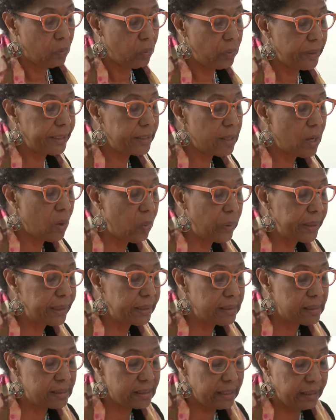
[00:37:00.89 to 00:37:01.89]
We are now
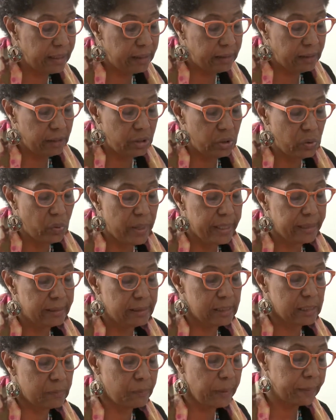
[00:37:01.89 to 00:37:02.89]
witnessing in the US
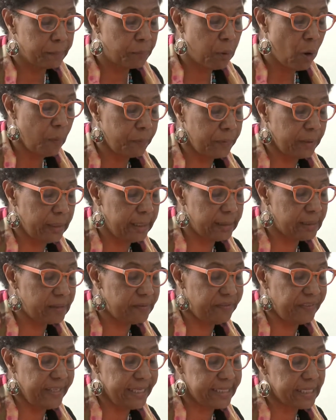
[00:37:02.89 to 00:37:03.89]
a split populace
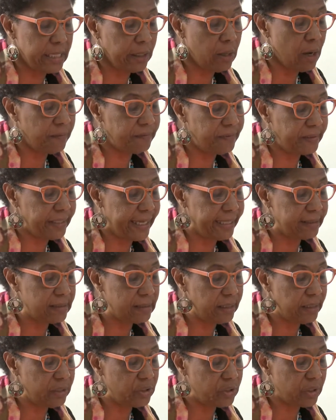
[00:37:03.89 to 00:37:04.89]
facing off
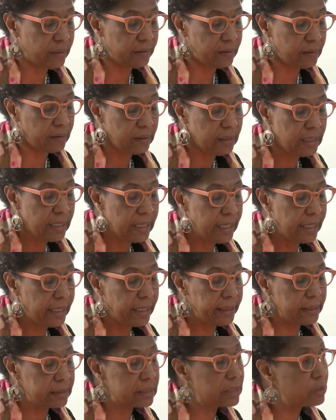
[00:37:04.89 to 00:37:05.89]
against each other,
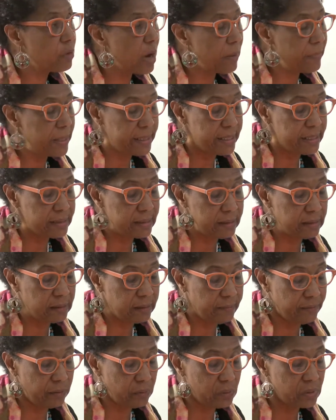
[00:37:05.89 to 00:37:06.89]
and it's reminiscent
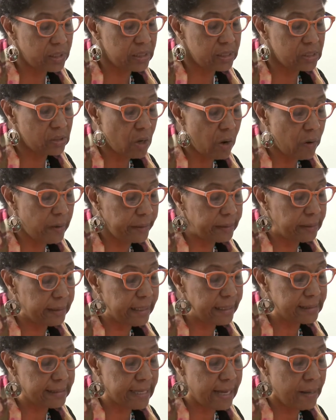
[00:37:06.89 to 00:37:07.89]
of those historical
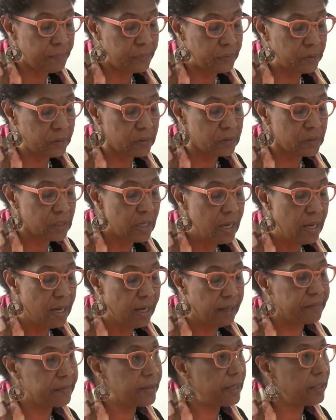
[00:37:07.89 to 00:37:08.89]
examples
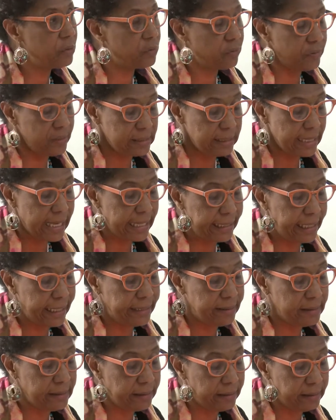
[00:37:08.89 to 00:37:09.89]
of countries like
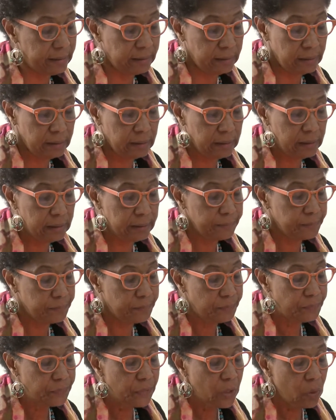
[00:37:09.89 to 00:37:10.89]
India,
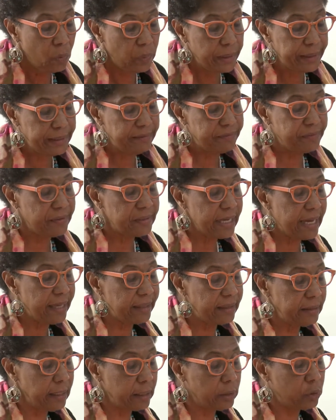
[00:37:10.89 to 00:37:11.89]
where different
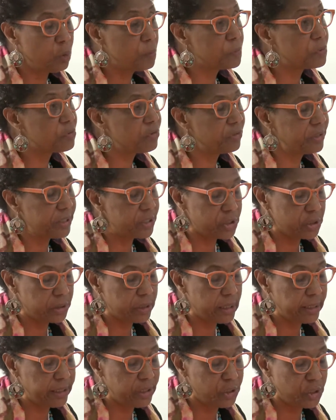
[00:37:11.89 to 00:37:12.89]
ethnic groups
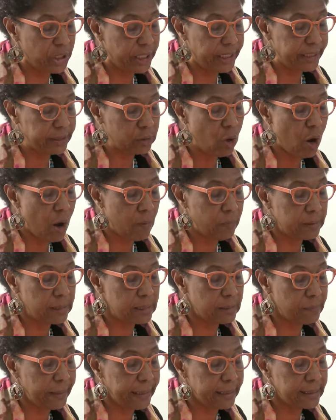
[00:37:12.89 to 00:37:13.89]
traditionally shared common
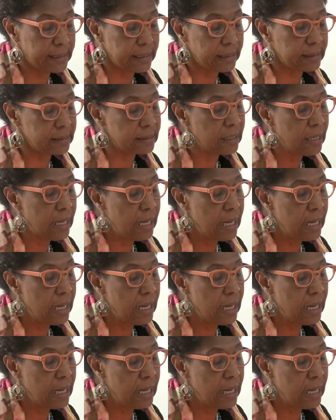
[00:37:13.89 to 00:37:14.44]
spaces,